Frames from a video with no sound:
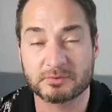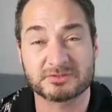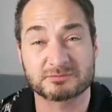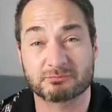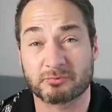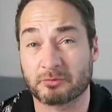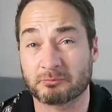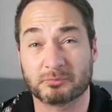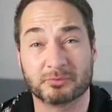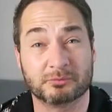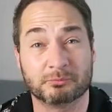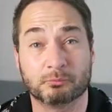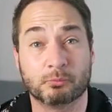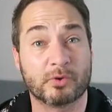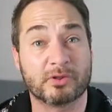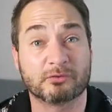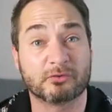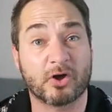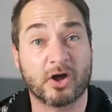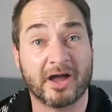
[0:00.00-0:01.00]
which probably
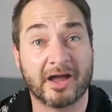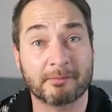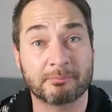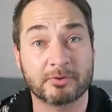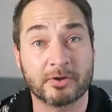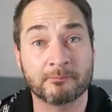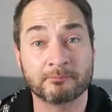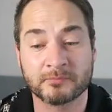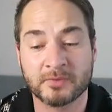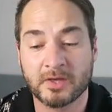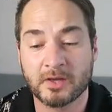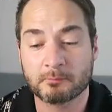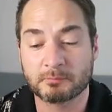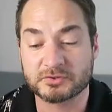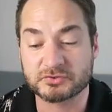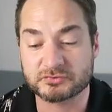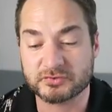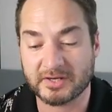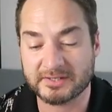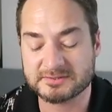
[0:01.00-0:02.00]
will not happen.
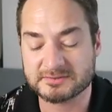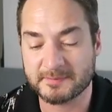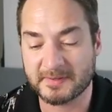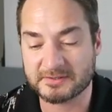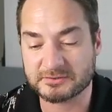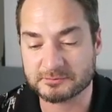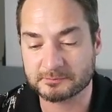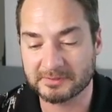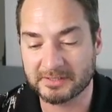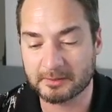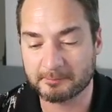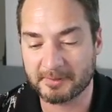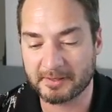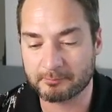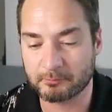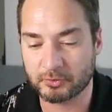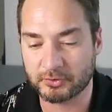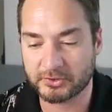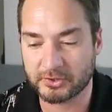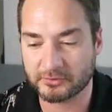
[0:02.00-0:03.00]
But it's trying to make some little bit
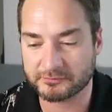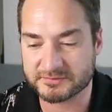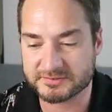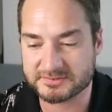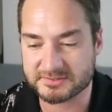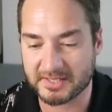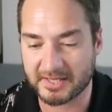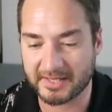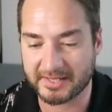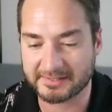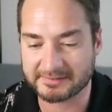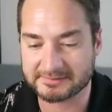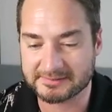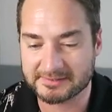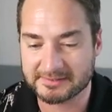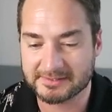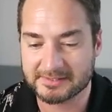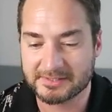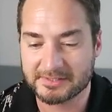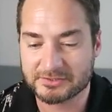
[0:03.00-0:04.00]
of money on the side
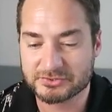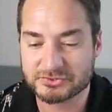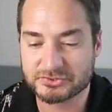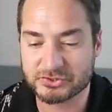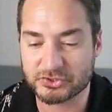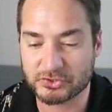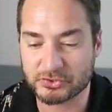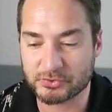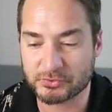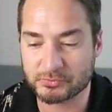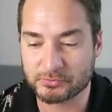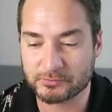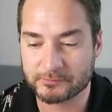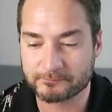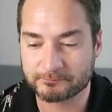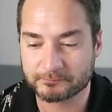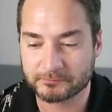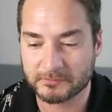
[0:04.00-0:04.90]
to